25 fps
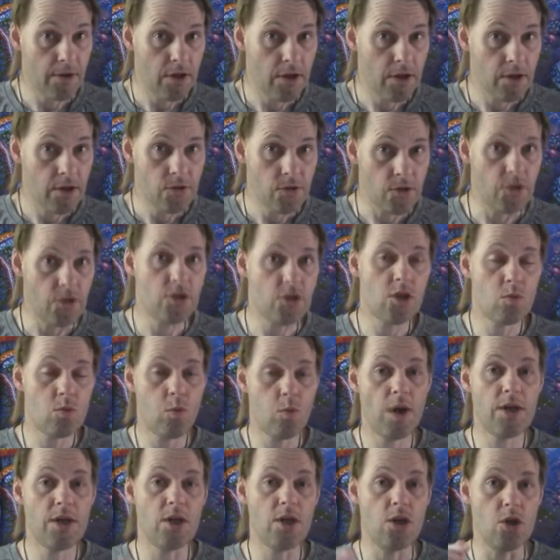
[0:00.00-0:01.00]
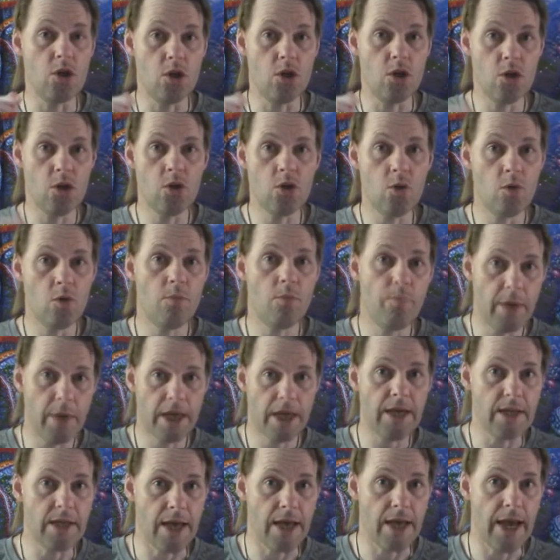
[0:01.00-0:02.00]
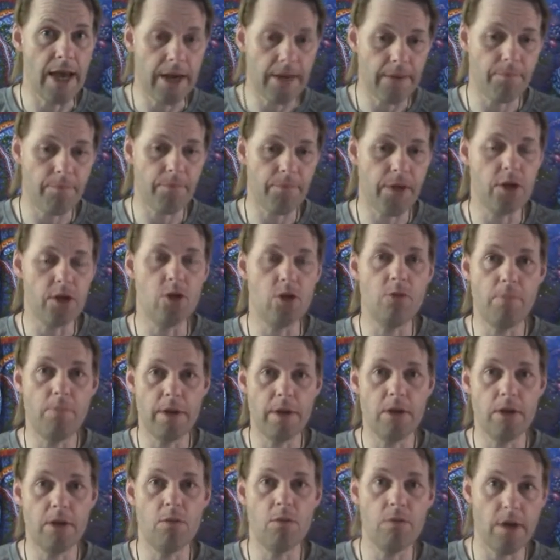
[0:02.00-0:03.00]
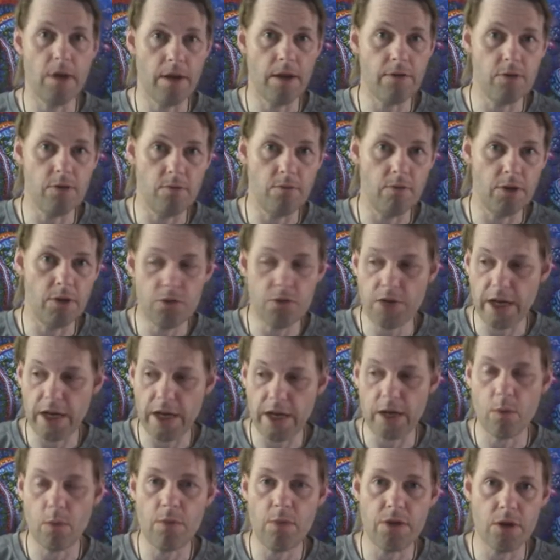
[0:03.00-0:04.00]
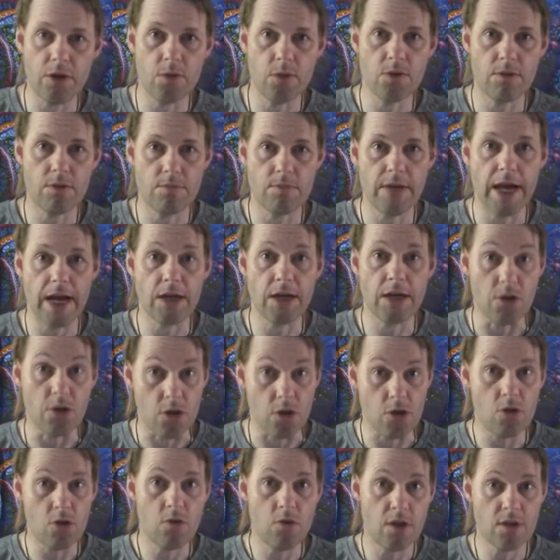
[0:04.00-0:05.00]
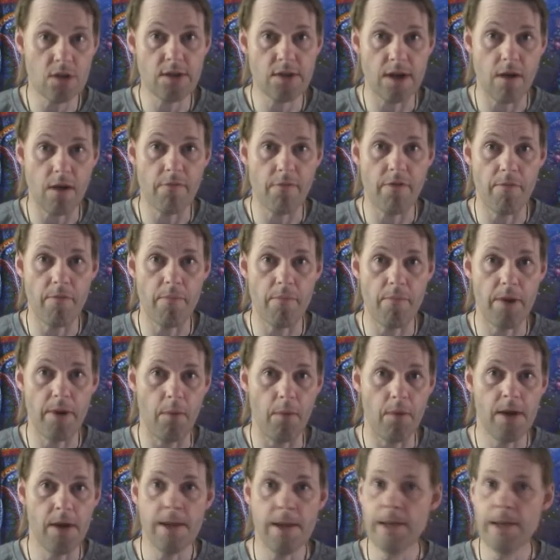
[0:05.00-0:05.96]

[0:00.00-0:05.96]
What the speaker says: So this is when you pick a deck and you build, when you take with you some decks that you yourself have built.